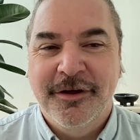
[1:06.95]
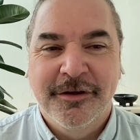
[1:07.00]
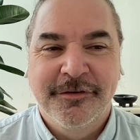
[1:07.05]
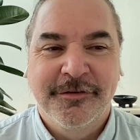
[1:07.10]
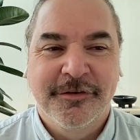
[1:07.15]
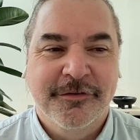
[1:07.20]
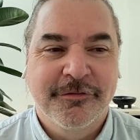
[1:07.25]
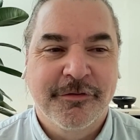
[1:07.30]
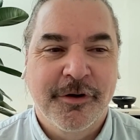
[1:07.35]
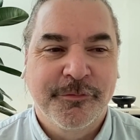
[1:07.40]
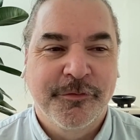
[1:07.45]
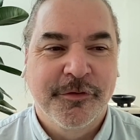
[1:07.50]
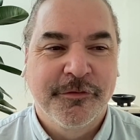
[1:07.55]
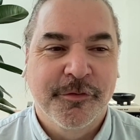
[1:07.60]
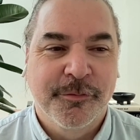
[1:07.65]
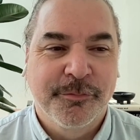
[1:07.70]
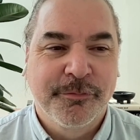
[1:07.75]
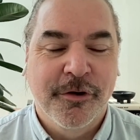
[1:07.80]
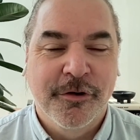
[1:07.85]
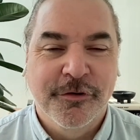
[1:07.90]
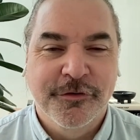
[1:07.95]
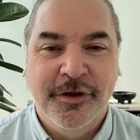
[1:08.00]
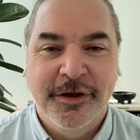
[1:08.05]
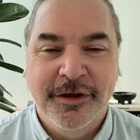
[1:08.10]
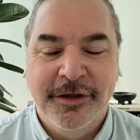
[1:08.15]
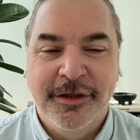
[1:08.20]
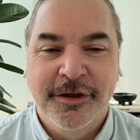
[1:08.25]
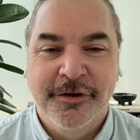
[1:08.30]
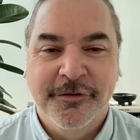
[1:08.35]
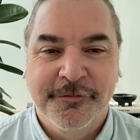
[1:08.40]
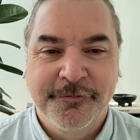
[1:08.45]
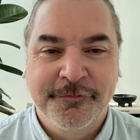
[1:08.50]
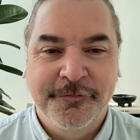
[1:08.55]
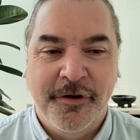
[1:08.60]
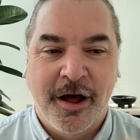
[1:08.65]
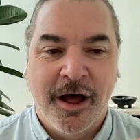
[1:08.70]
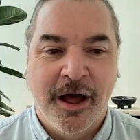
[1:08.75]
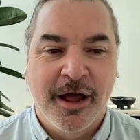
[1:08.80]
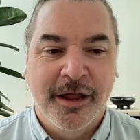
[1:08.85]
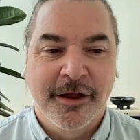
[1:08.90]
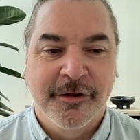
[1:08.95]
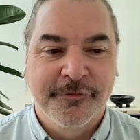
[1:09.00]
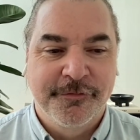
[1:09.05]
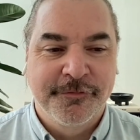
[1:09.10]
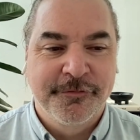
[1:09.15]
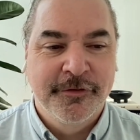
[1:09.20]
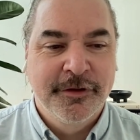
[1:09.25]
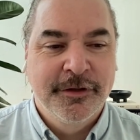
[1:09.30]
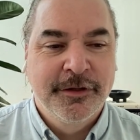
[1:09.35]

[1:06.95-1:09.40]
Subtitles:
a disruptive approach, I give 5